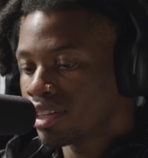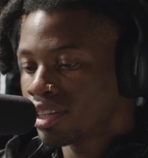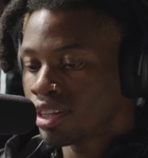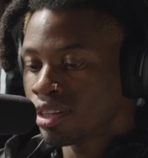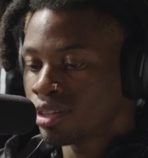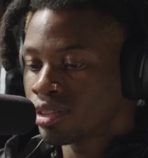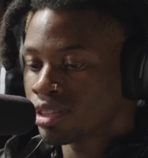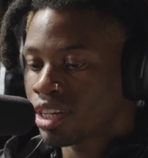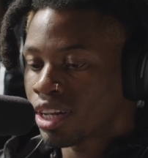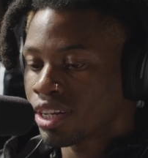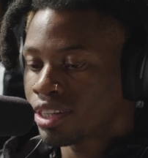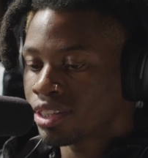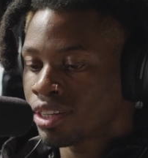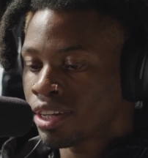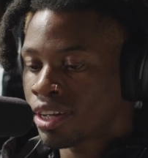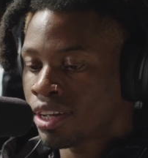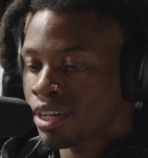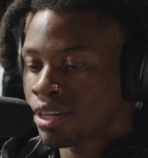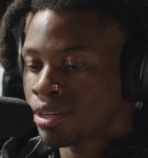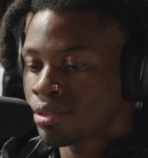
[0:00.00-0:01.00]
it was like,
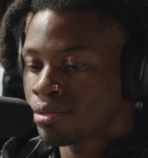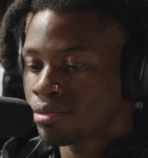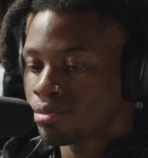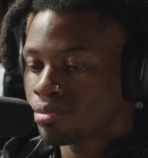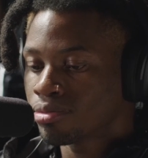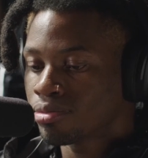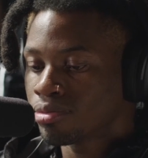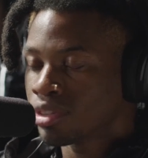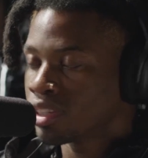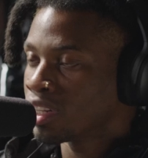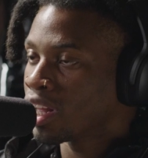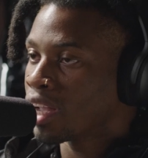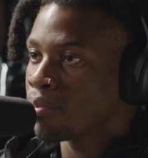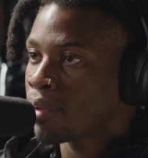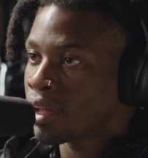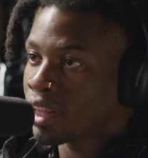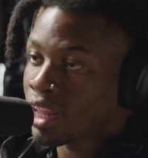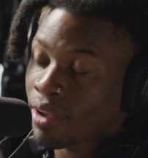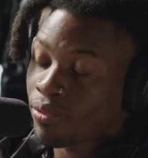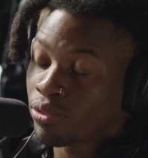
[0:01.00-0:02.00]
damn. Like,
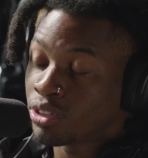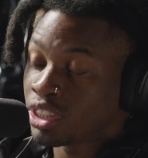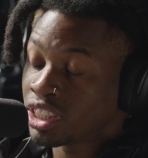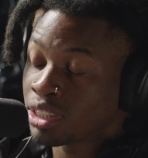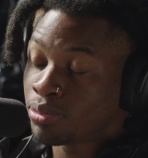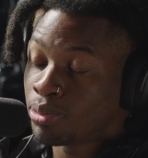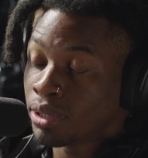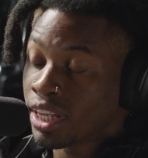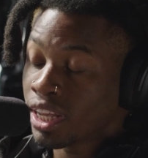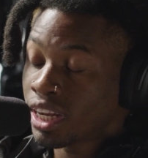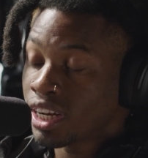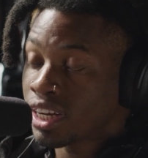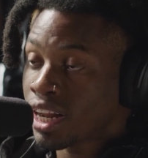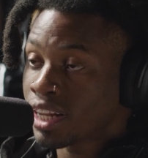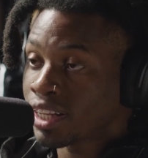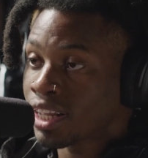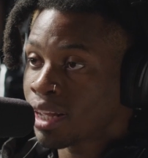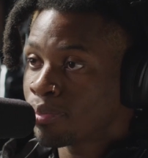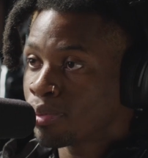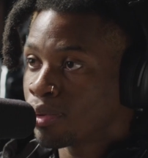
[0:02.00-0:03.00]
my life was just beginning
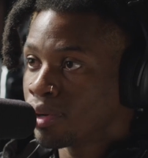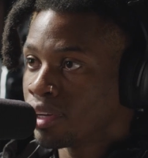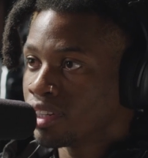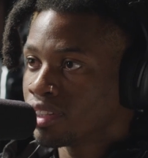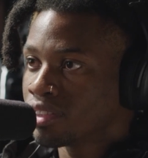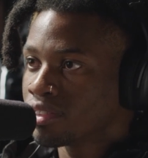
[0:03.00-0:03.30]
at that point.